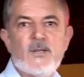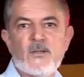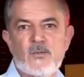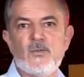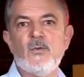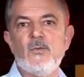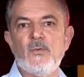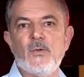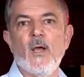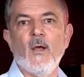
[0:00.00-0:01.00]
just
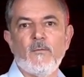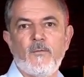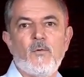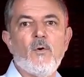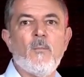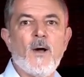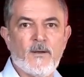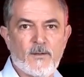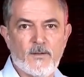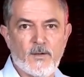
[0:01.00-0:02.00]
tuned 4
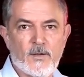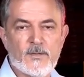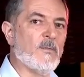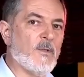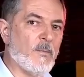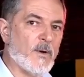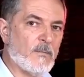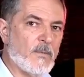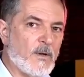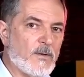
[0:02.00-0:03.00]
minor thirds. The
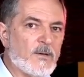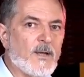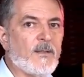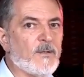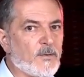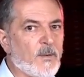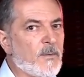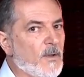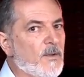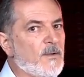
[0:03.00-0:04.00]
bottom note and the top
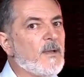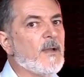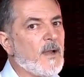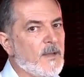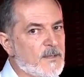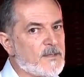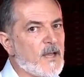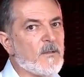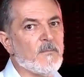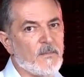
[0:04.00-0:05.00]
note are the
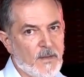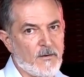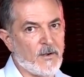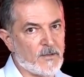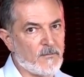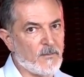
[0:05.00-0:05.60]
same, they're an octave